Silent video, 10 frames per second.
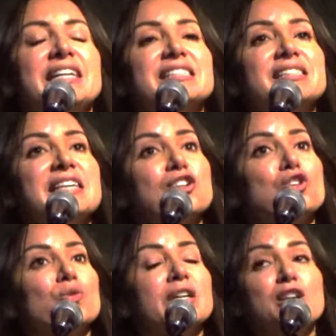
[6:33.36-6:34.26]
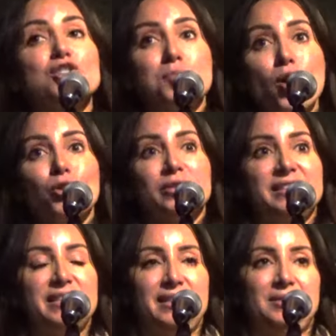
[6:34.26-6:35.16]
It is essential in a
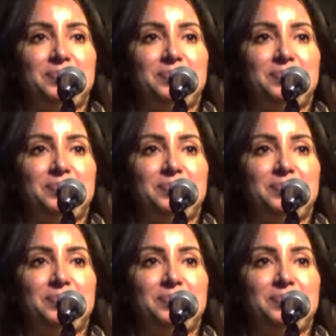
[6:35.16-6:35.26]
democracy.